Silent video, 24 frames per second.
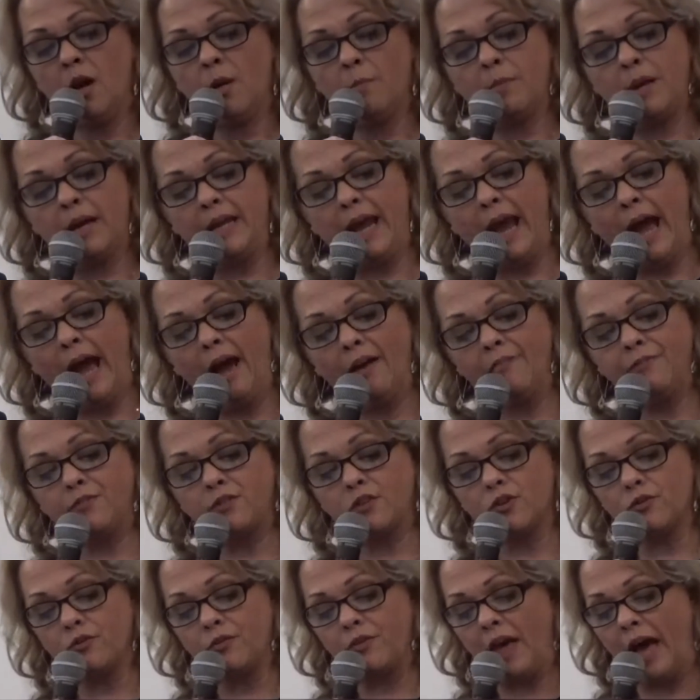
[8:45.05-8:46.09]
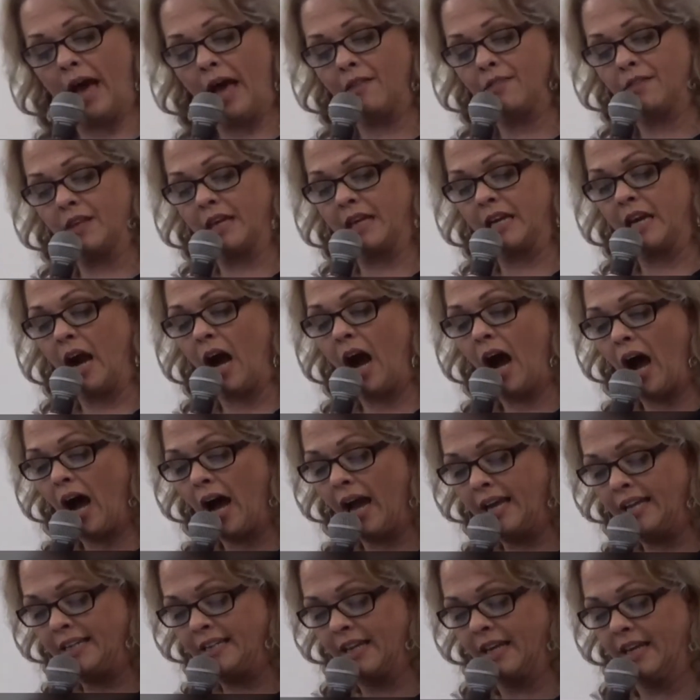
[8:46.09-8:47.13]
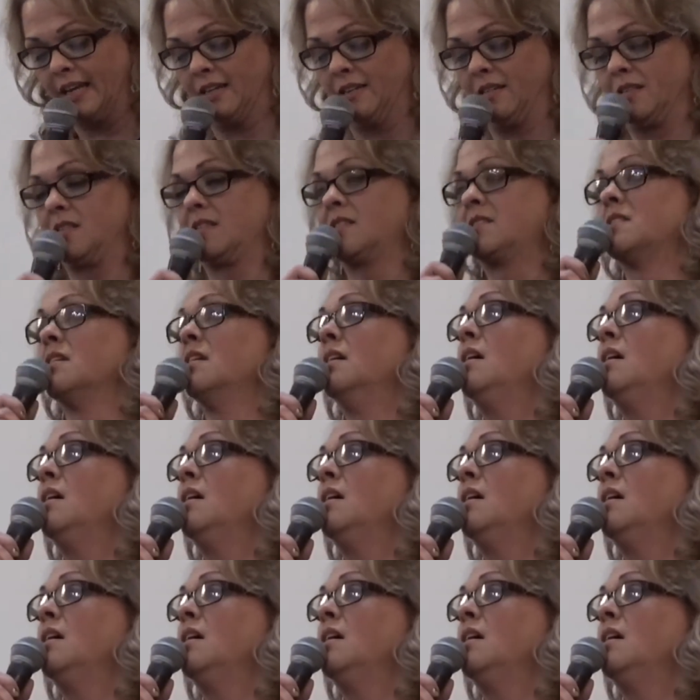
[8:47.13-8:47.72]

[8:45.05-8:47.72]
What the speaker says: But after that, the kindness